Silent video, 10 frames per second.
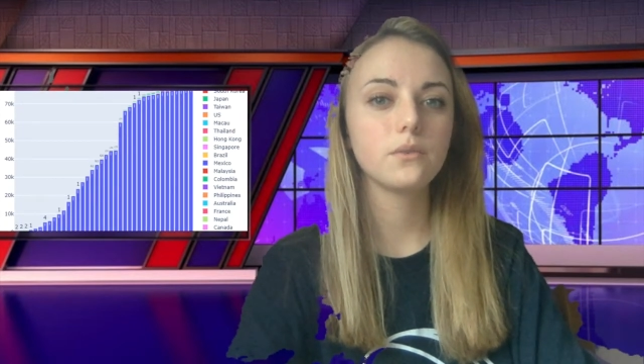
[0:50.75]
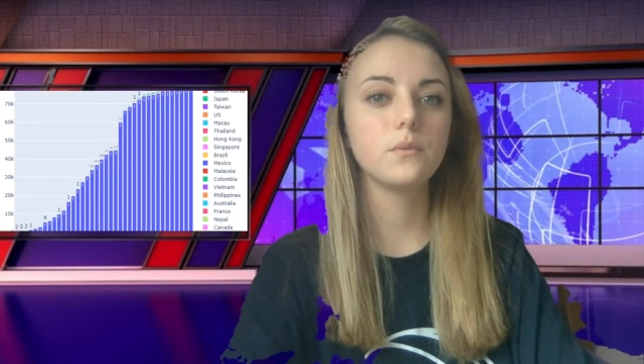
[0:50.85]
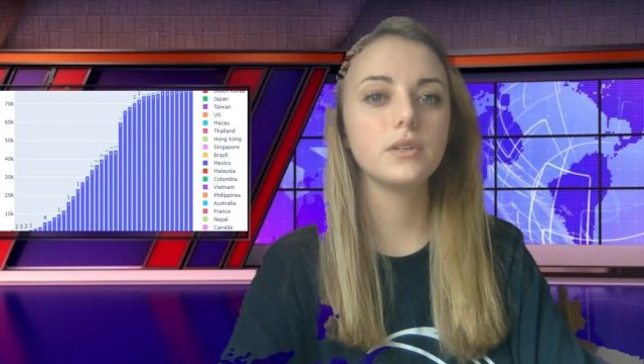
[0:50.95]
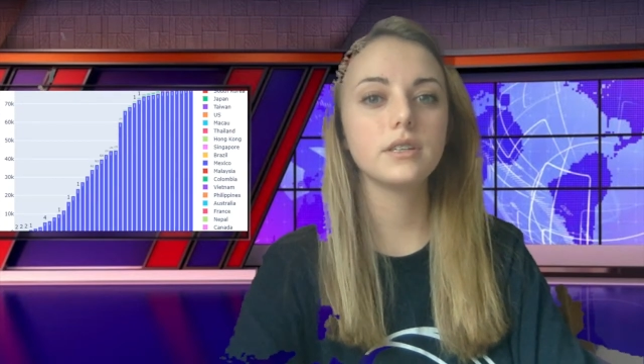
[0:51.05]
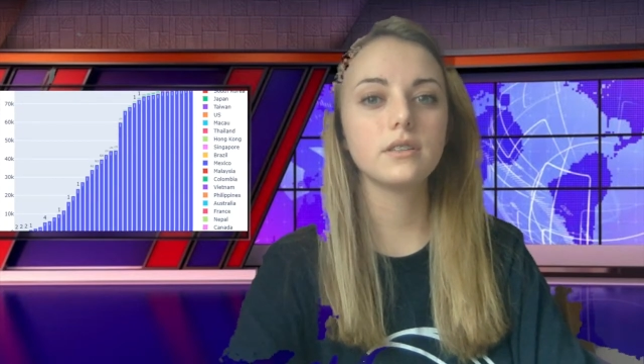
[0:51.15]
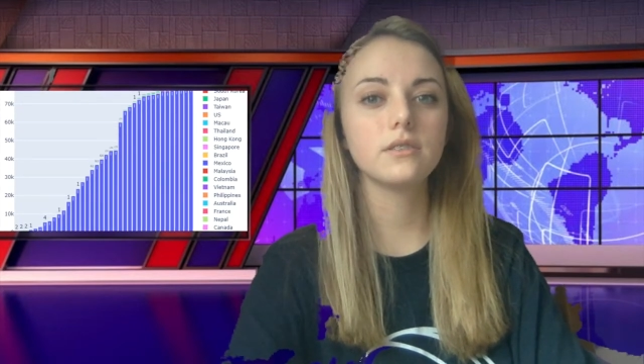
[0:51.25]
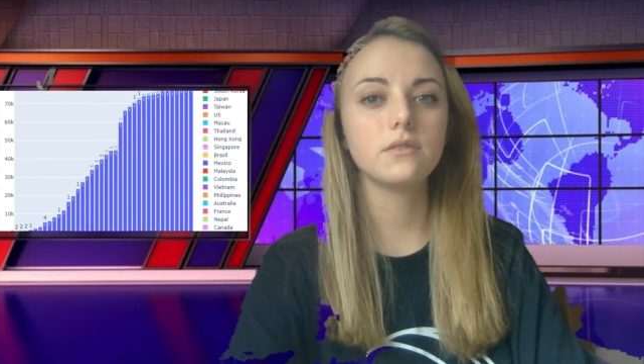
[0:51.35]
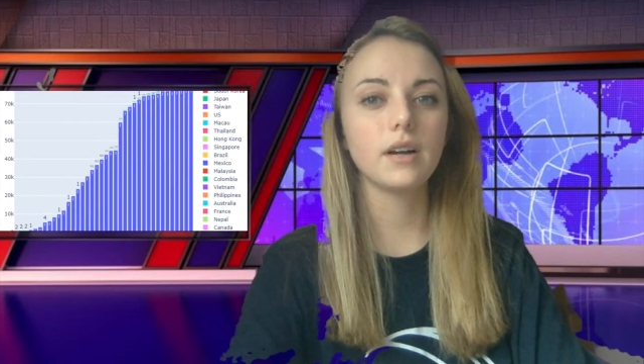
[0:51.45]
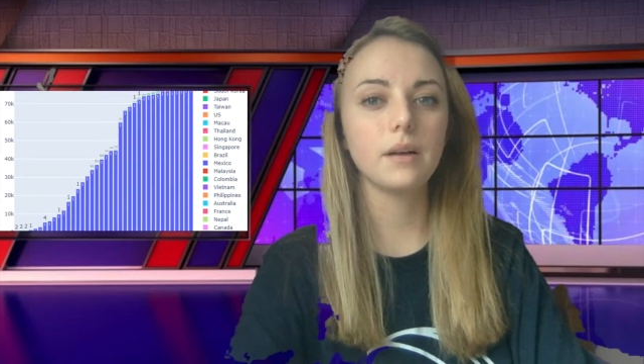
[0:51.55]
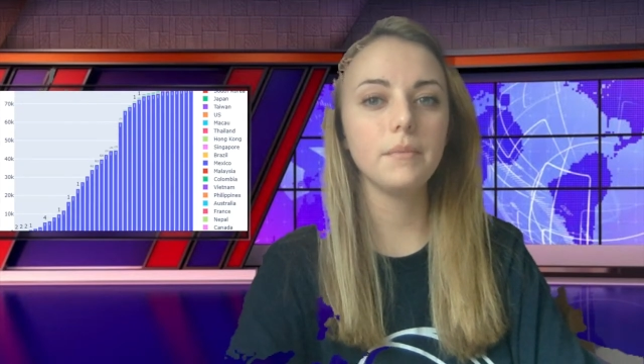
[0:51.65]
which include
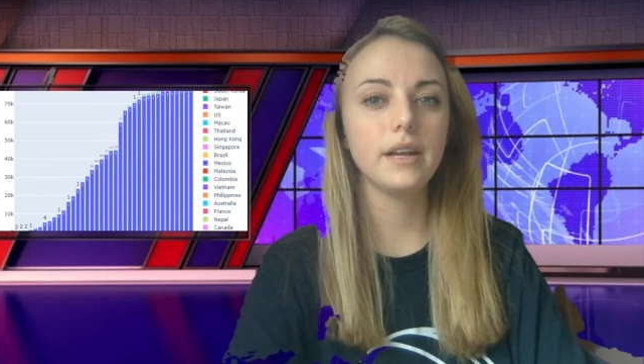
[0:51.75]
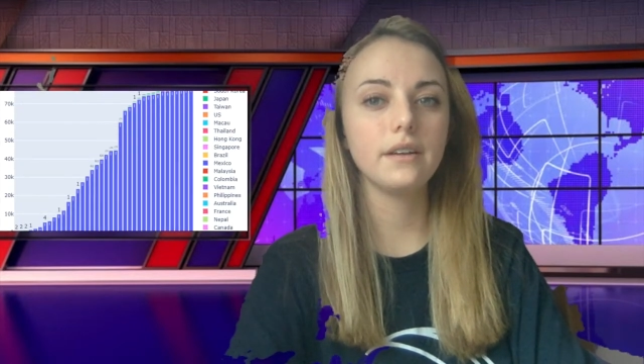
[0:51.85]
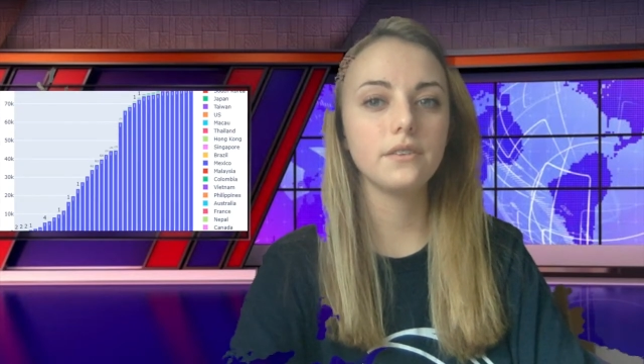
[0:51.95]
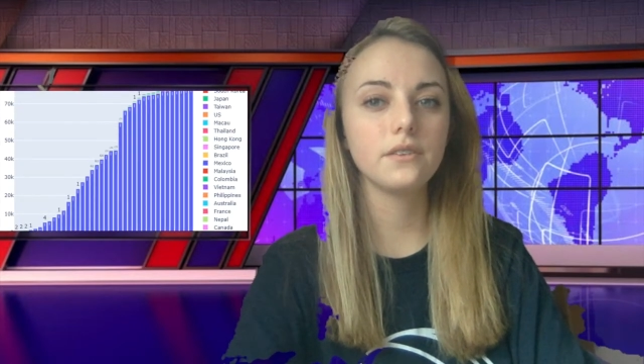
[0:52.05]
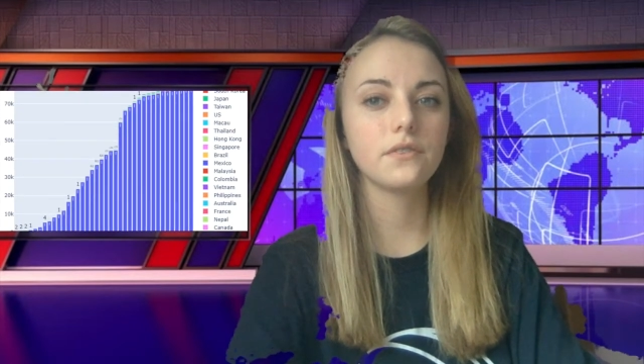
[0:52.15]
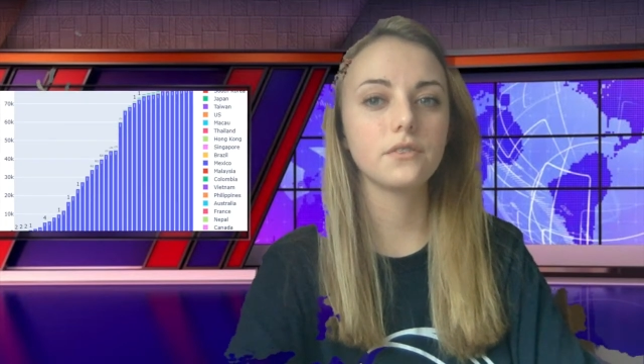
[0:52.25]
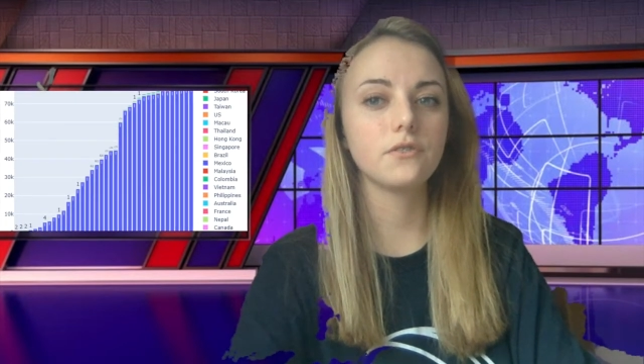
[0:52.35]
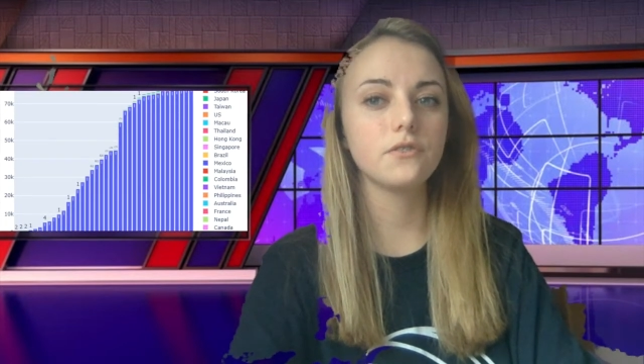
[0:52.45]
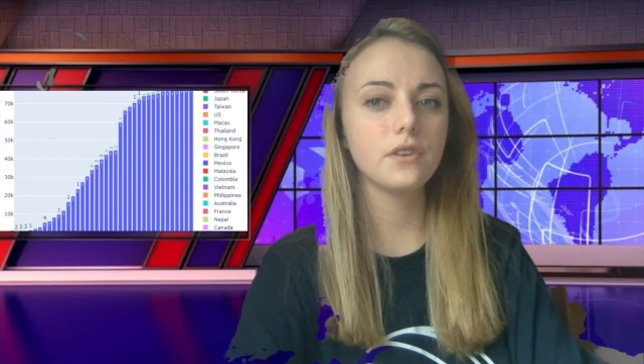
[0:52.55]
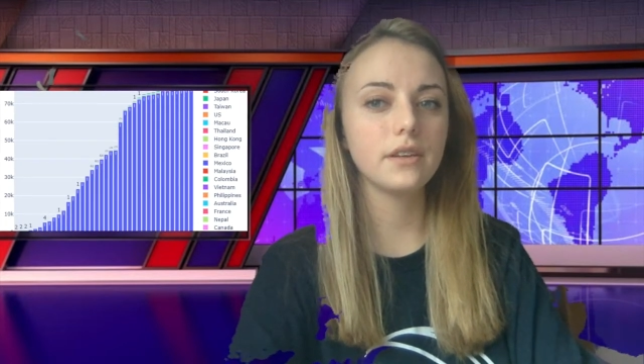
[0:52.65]
recommendations for
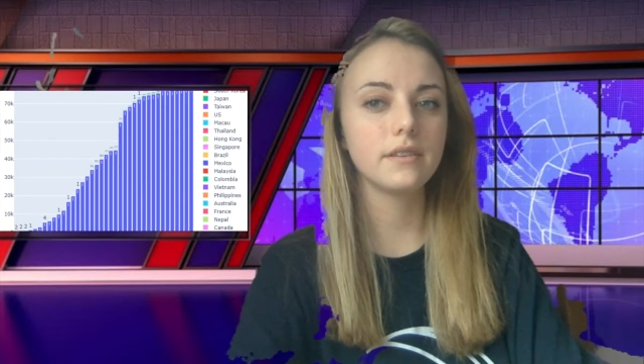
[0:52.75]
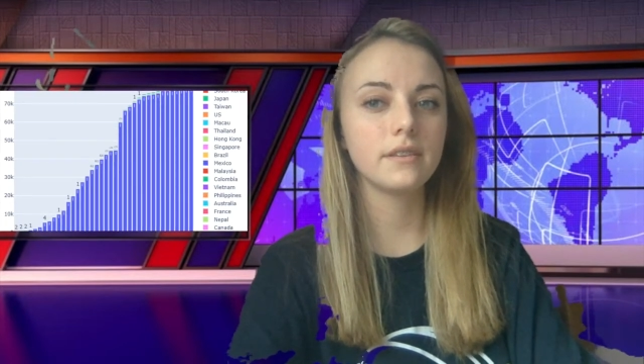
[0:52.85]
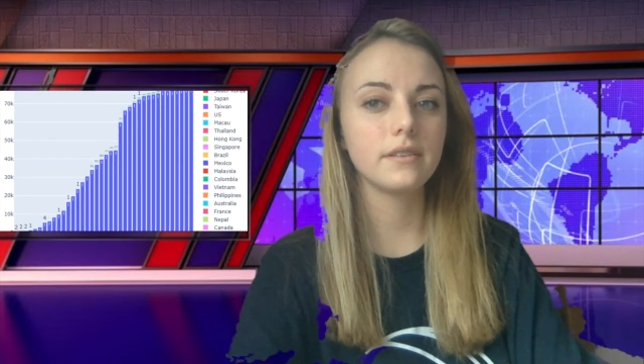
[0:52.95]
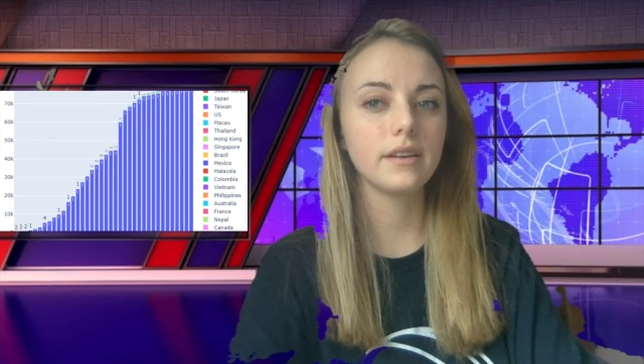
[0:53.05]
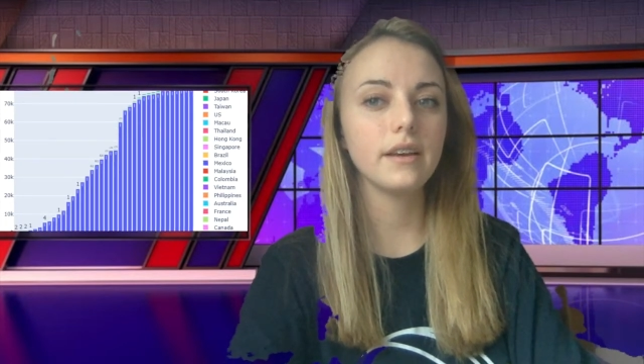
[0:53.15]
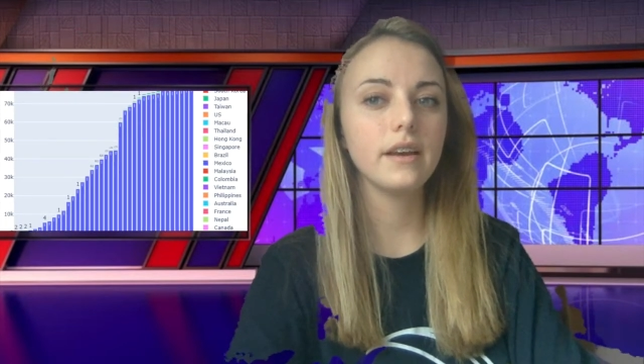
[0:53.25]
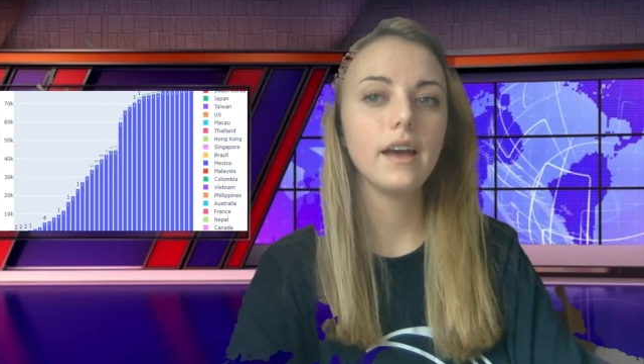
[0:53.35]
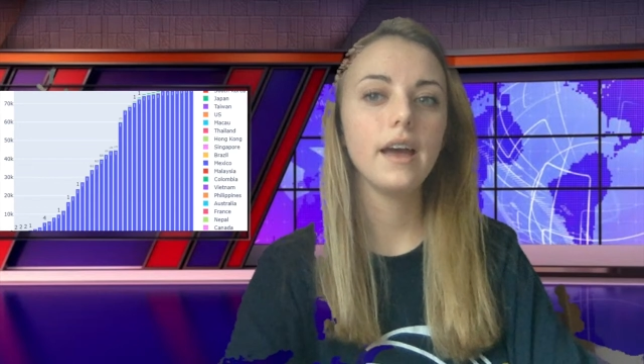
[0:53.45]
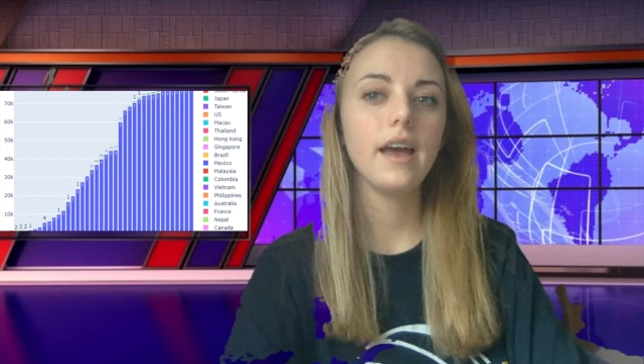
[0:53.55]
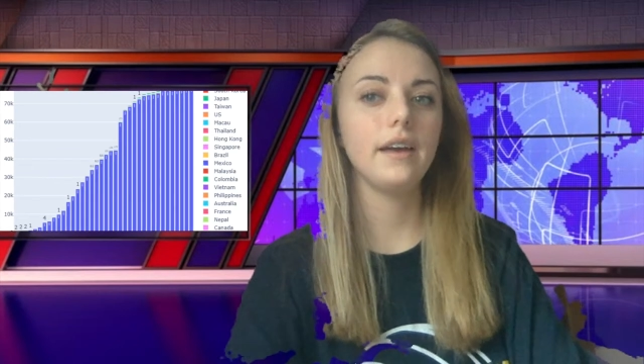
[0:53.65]
social distancing,
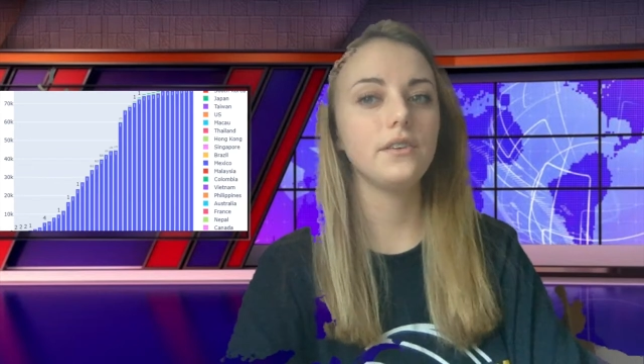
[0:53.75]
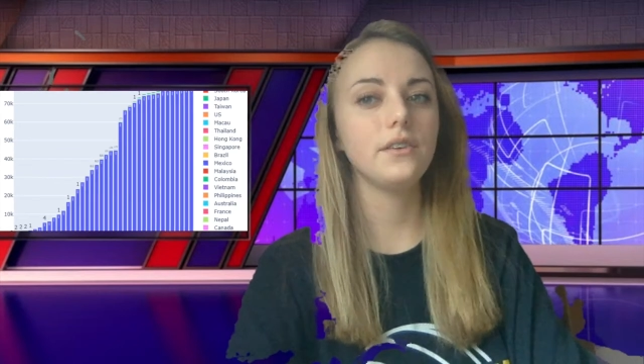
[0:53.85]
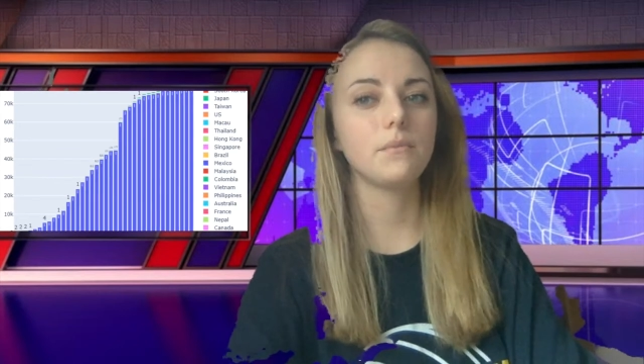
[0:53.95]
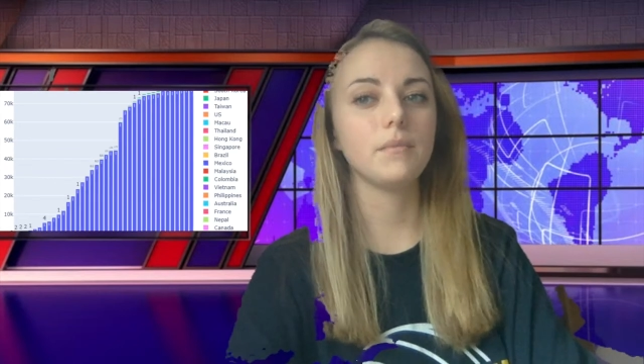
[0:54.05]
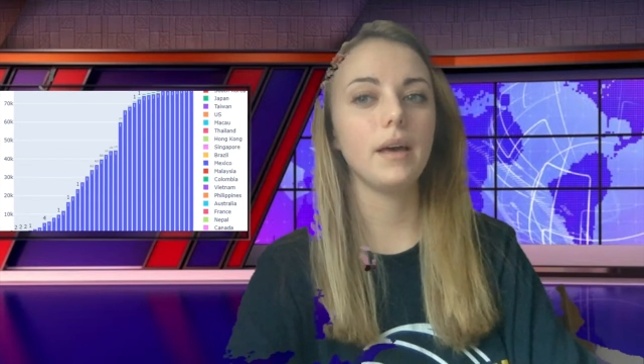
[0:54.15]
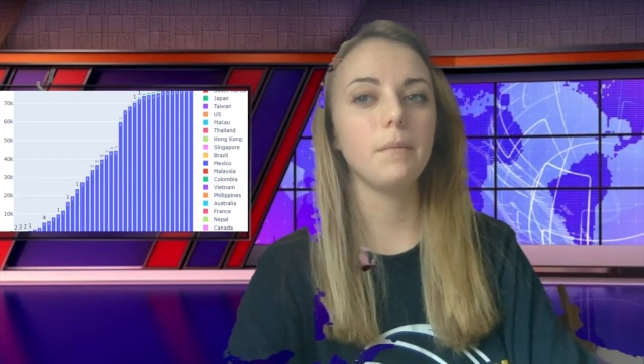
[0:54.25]
a term the